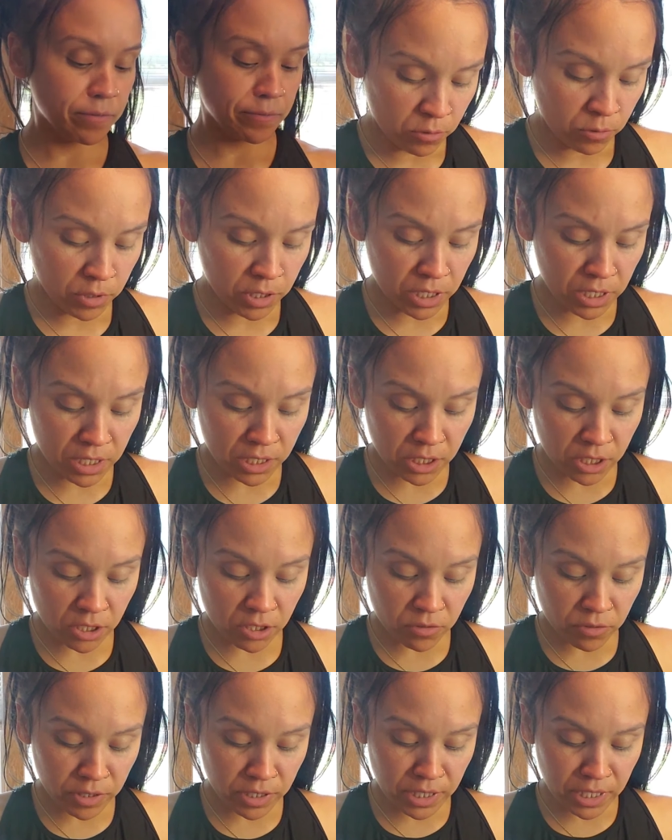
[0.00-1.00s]
So we're gonna get to
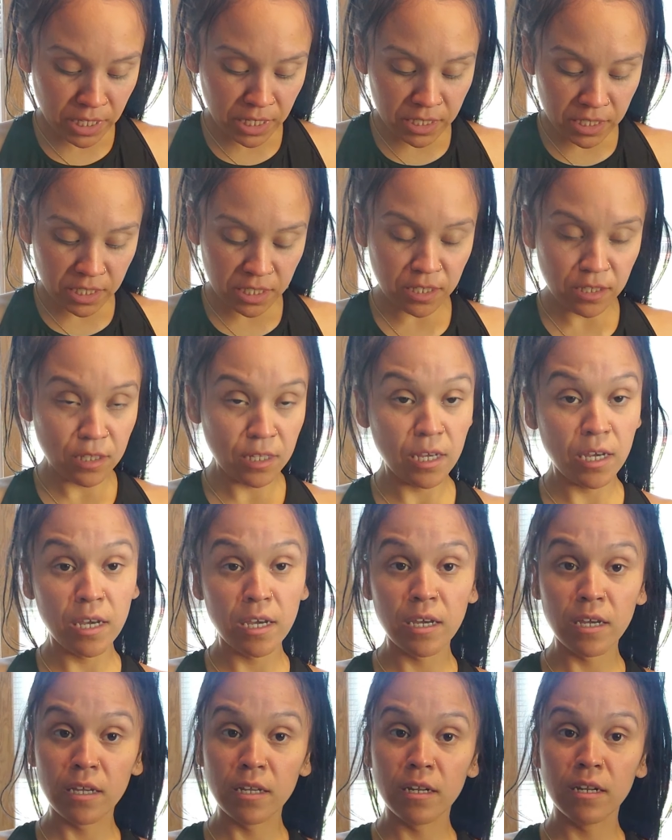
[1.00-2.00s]
doing this, and
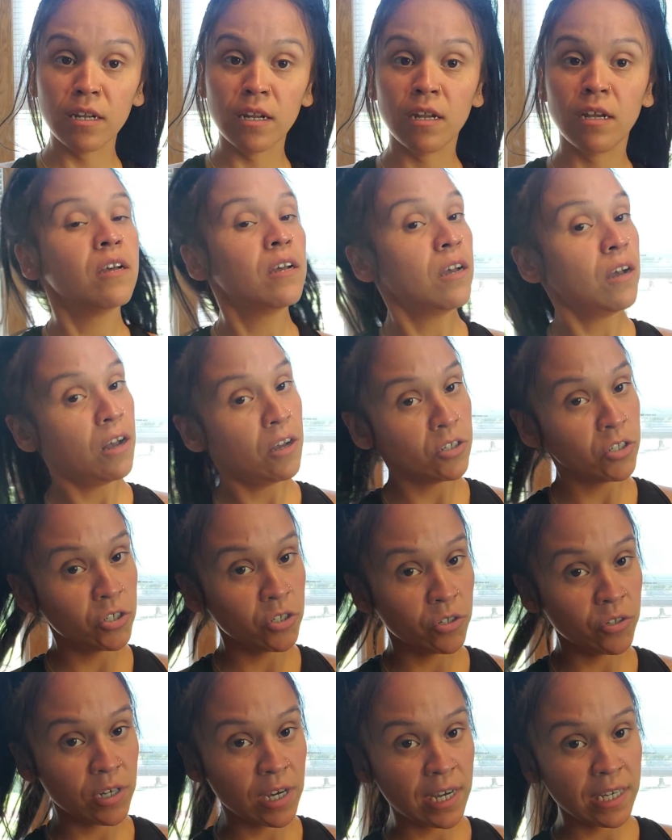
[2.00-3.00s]
then I'll show
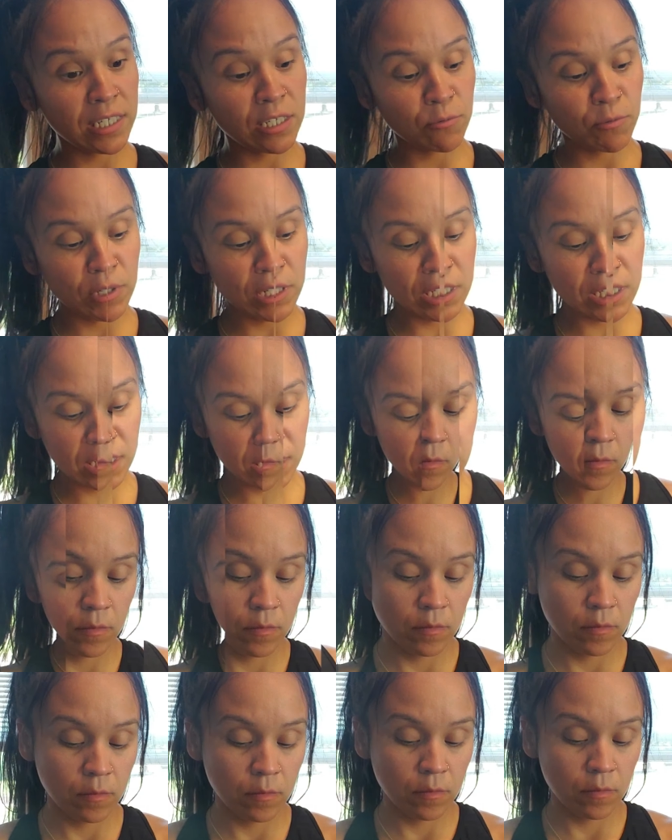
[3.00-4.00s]
you guys when it's
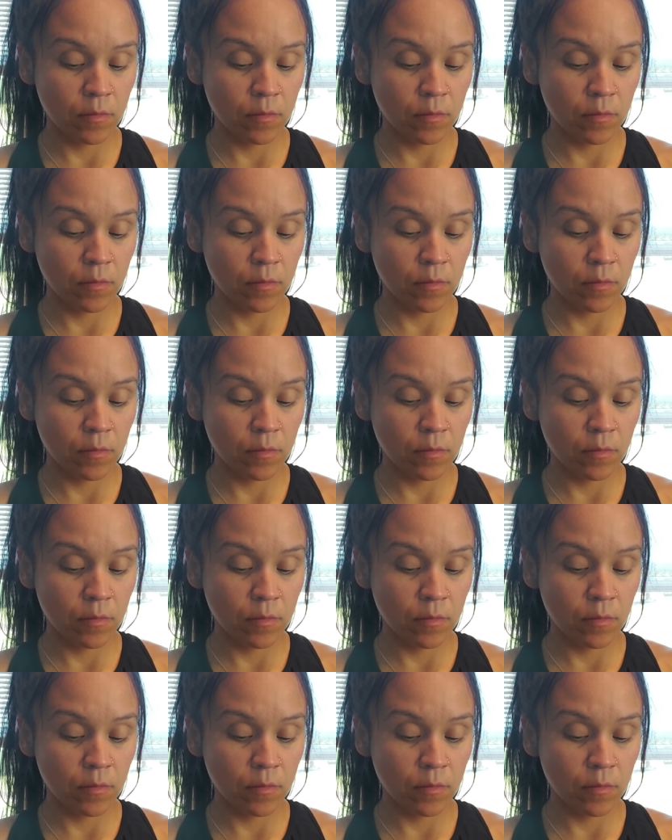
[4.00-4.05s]
done.